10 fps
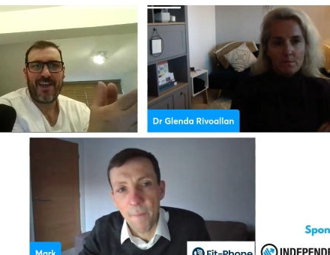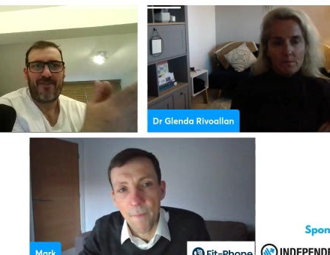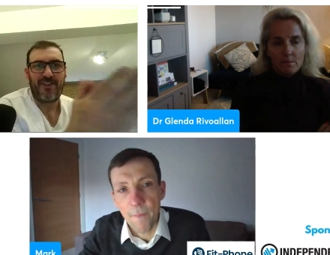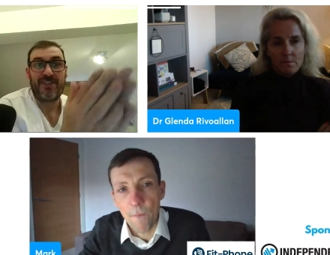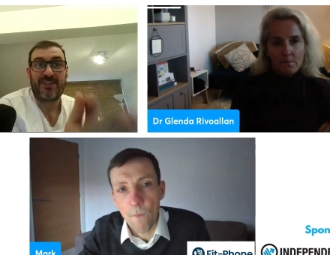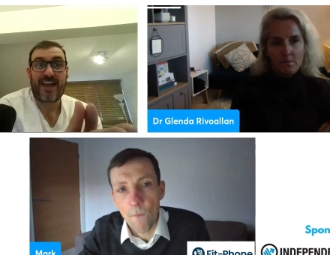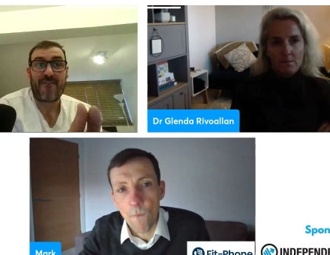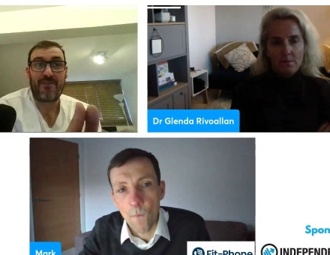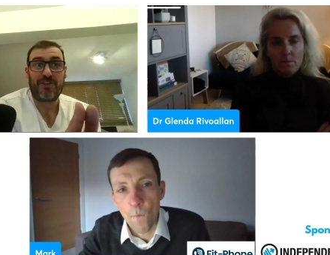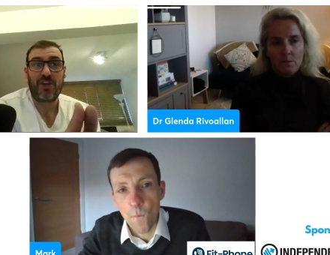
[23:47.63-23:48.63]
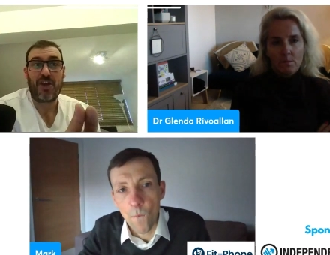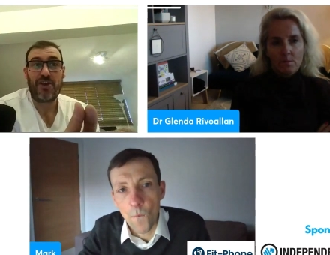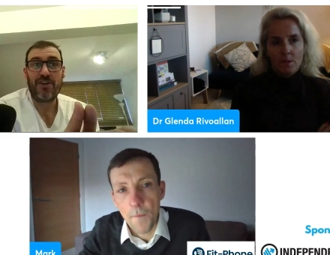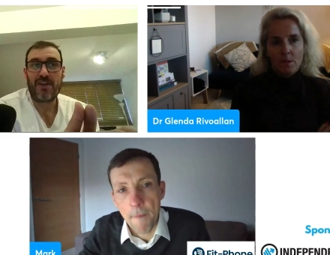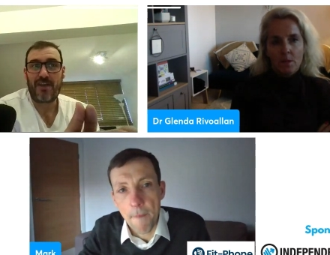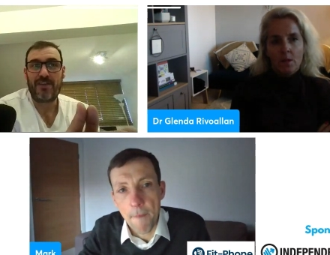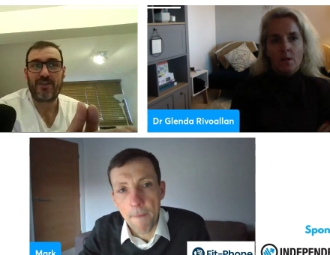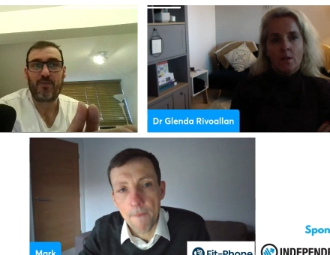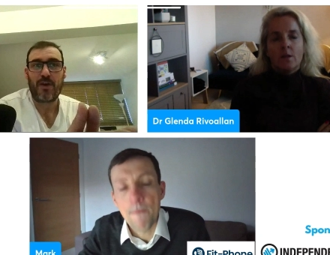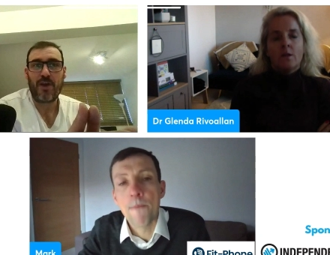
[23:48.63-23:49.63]
Speaker 1: This is our return. And this is
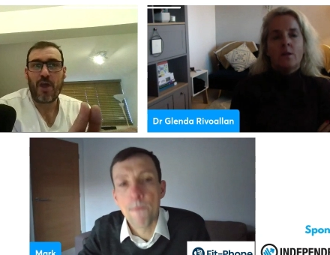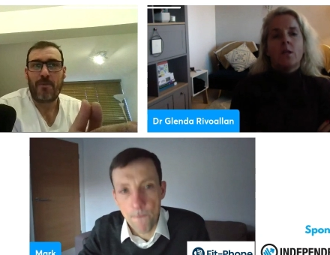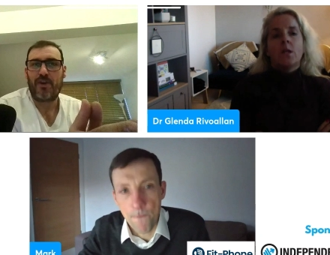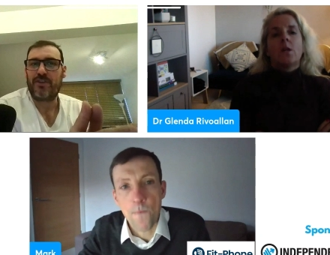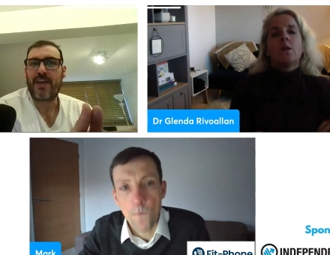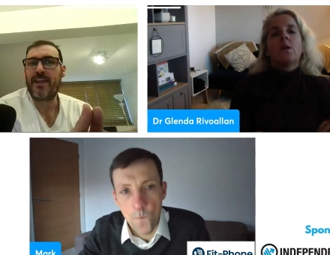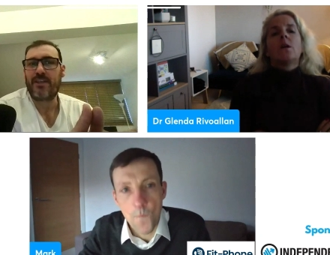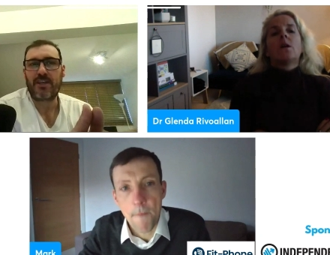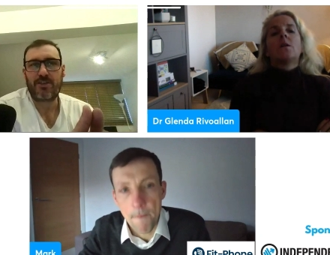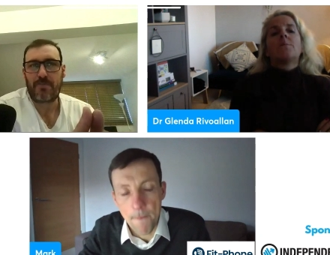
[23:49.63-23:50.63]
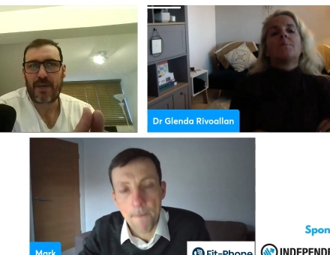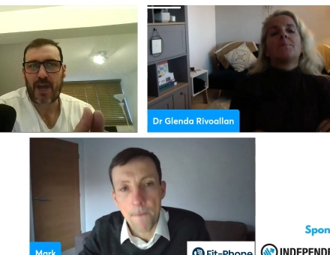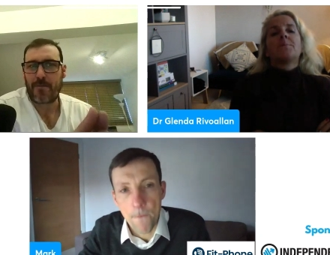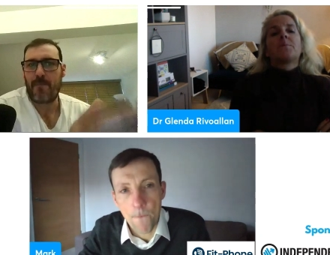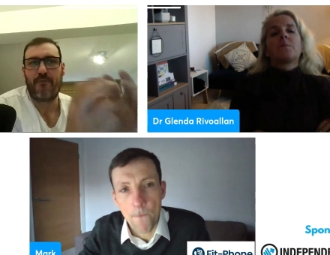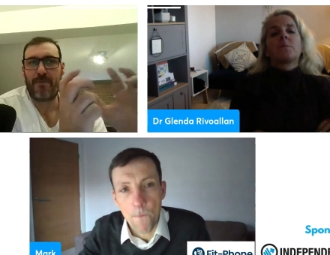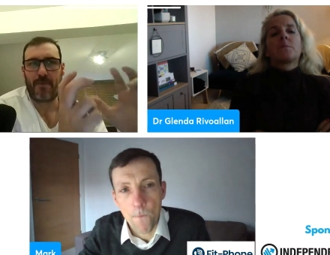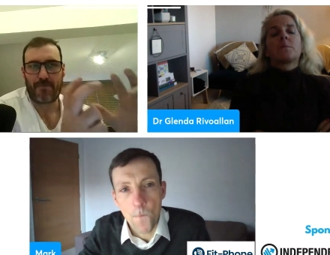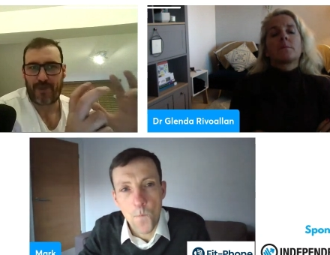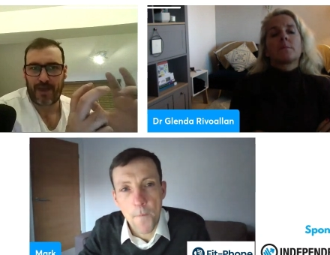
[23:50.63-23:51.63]
what, because then it doesn't become a
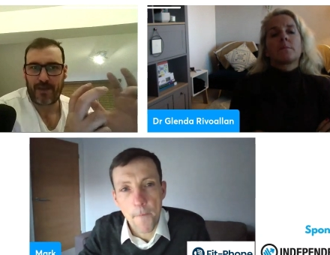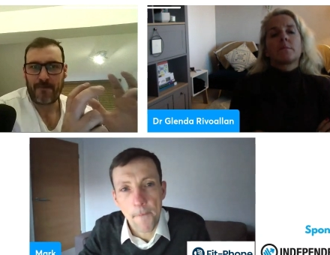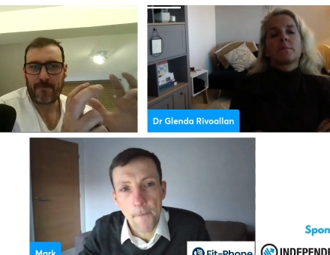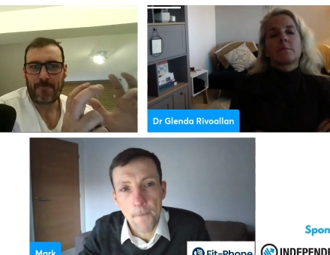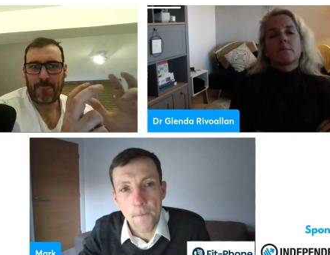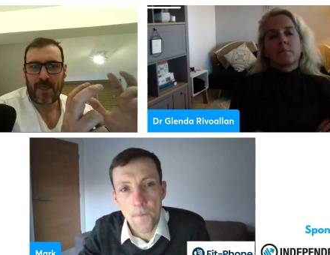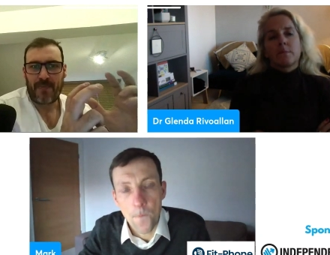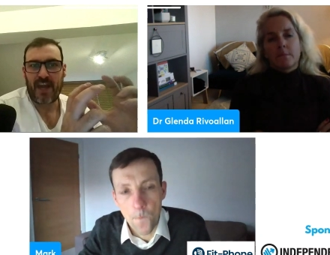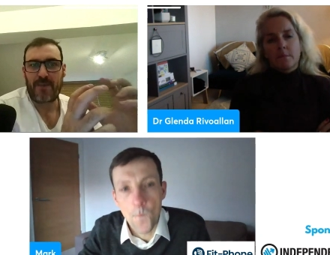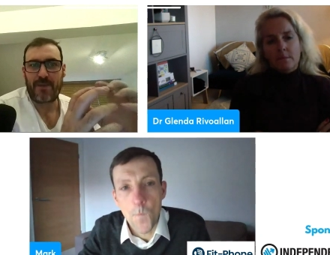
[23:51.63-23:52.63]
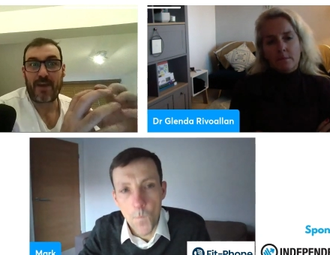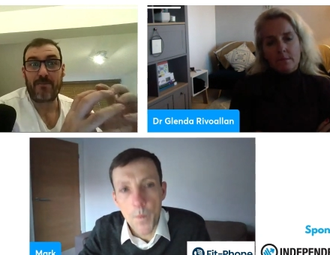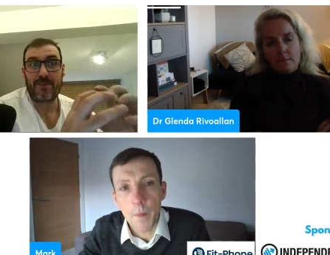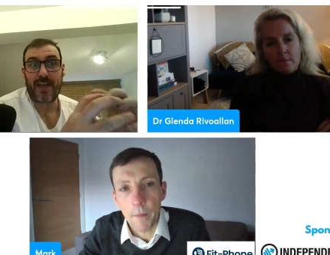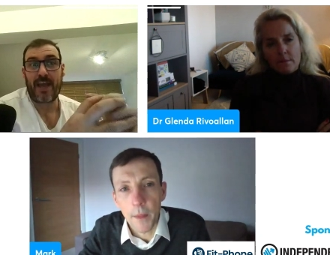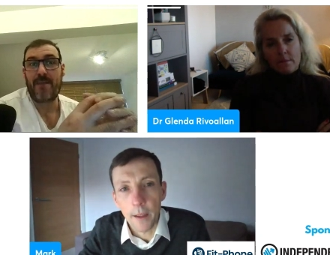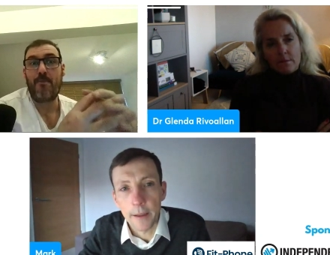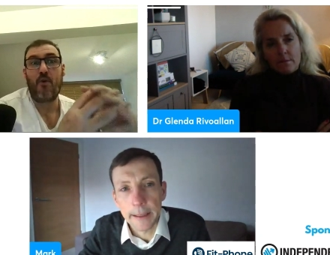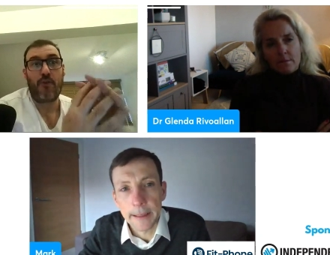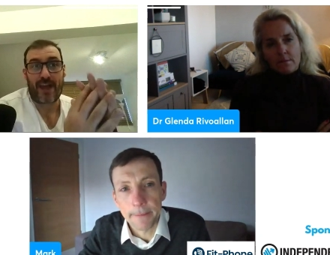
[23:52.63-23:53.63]
Brimham thing then it becomes a, a
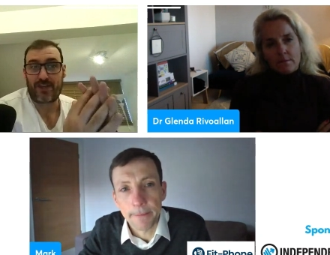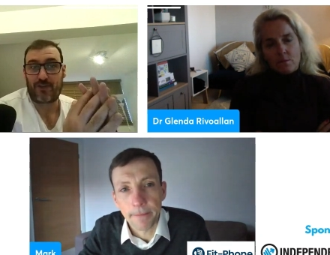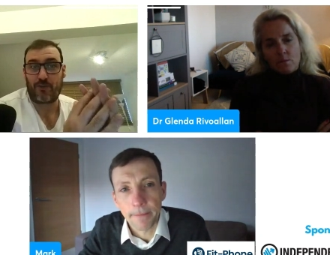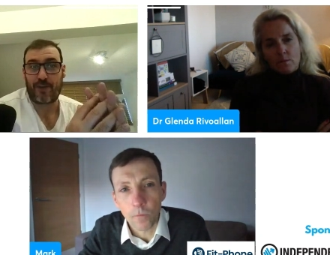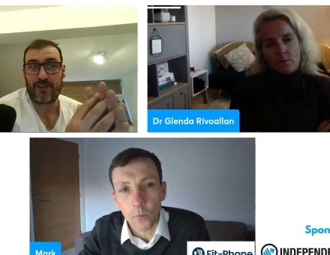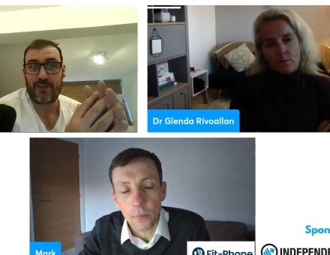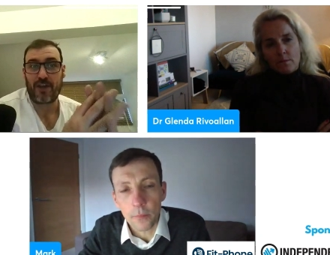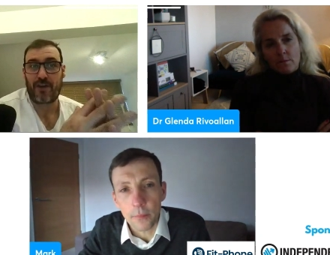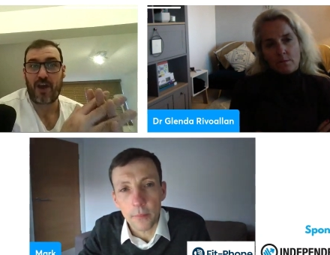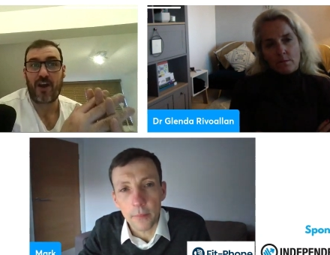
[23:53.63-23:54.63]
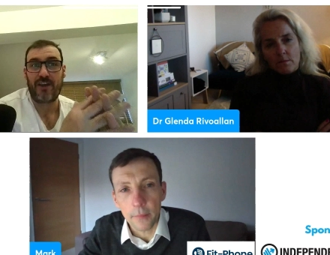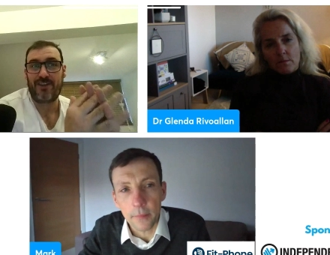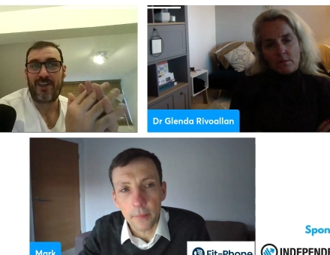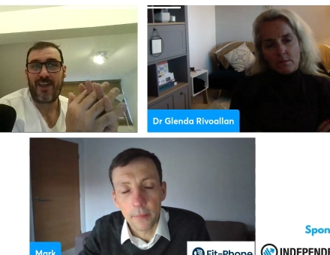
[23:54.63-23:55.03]
more national thing to go, guys,